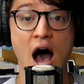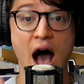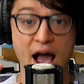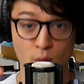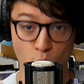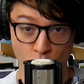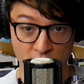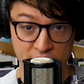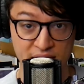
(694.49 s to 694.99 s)

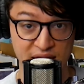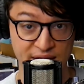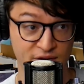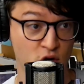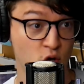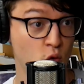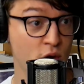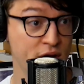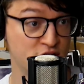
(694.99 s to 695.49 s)
I want to give
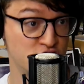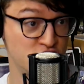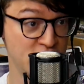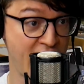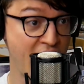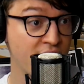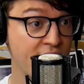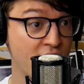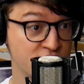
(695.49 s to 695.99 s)
a quick
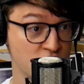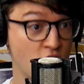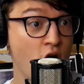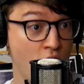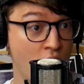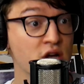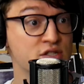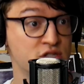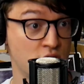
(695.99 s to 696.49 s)
shout out to
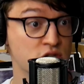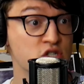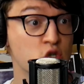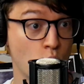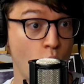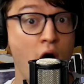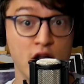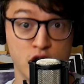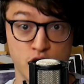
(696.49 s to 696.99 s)
All-Star
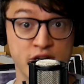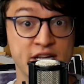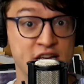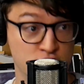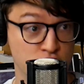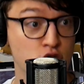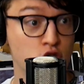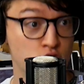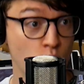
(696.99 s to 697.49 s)
Squadron
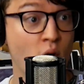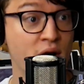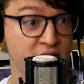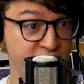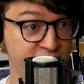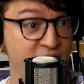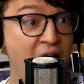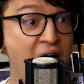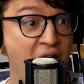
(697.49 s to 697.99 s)
issue
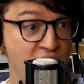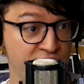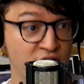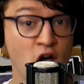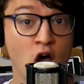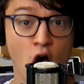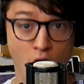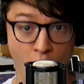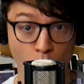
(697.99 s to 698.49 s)
25,
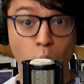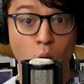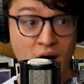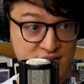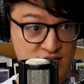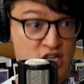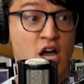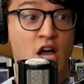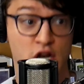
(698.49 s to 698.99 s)
a
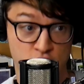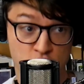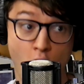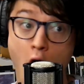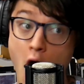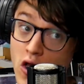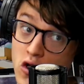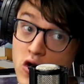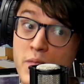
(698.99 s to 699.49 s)
once
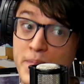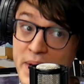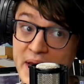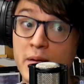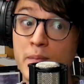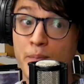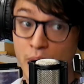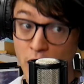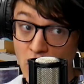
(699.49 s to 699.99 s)
dollar
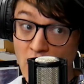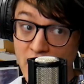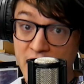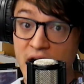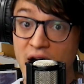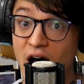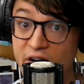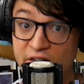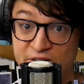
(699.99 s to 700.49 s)
bin
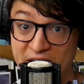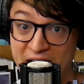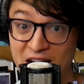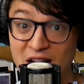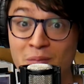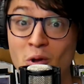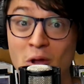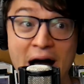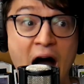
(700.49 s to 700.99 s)
book
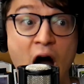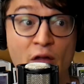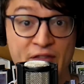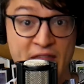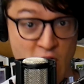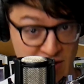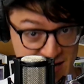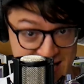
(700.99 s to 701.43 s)
available out there.